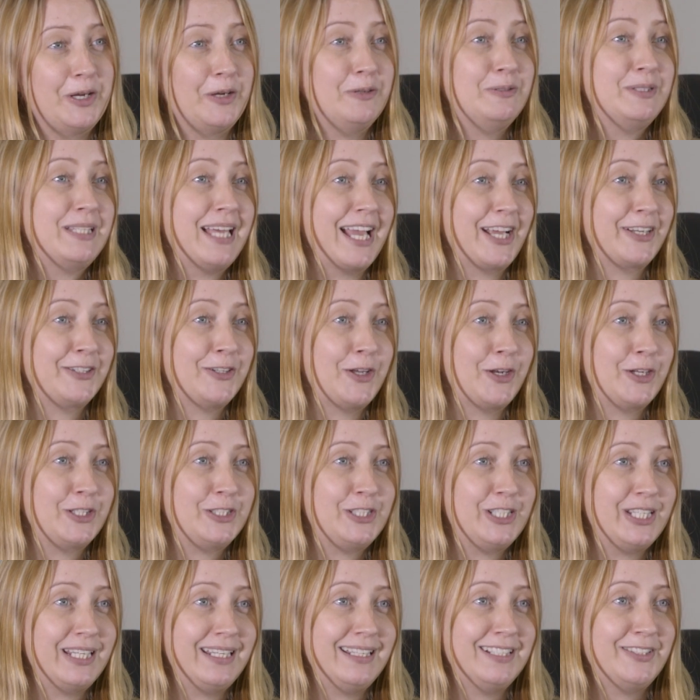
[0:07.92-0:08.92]
no
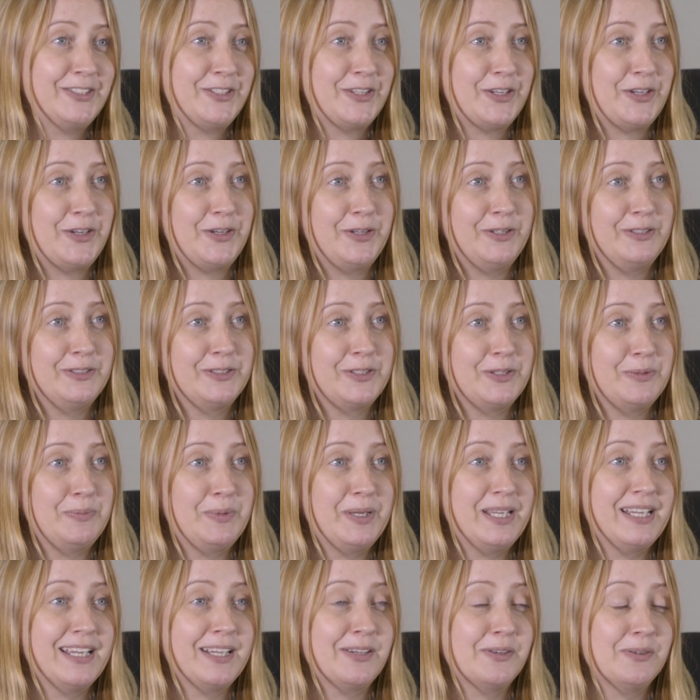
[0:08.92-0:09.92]
technology to
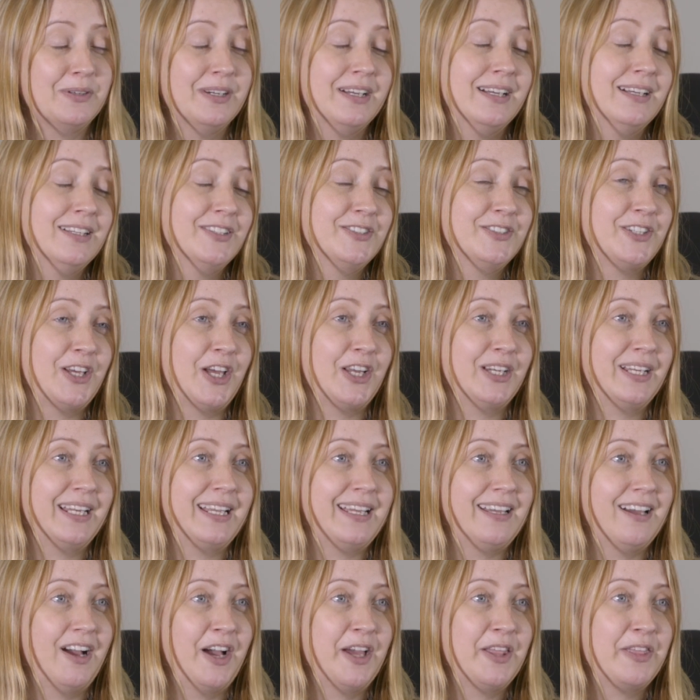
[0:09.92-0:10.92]
being
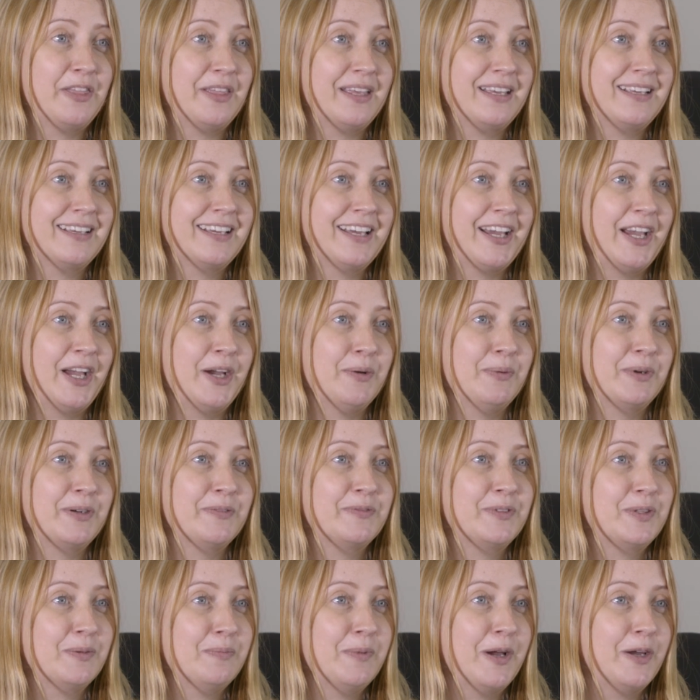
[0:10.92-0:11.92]
certainly, I think, one of the